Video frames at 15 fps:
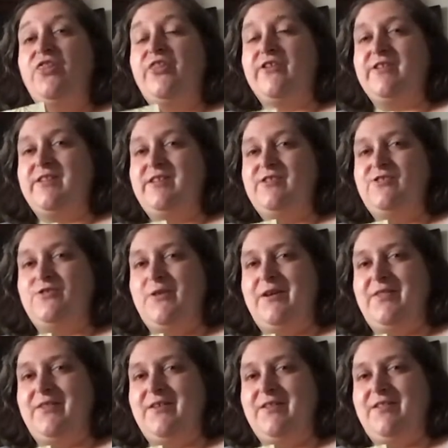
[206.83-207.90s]
Thoroughly
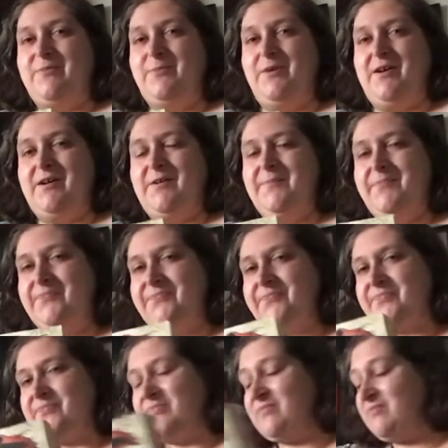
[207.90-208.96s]
enjoyed this book.
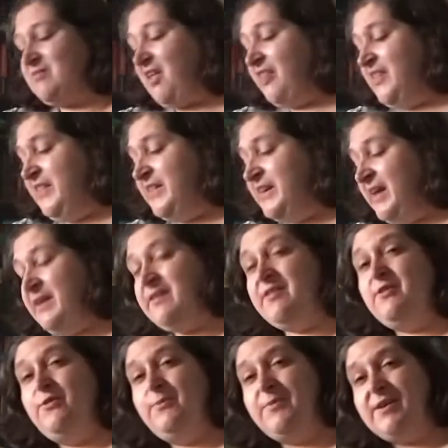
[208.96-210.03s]
Now the next
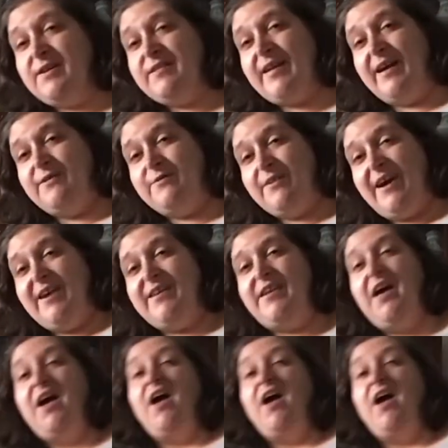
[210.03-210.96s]
2 books I read,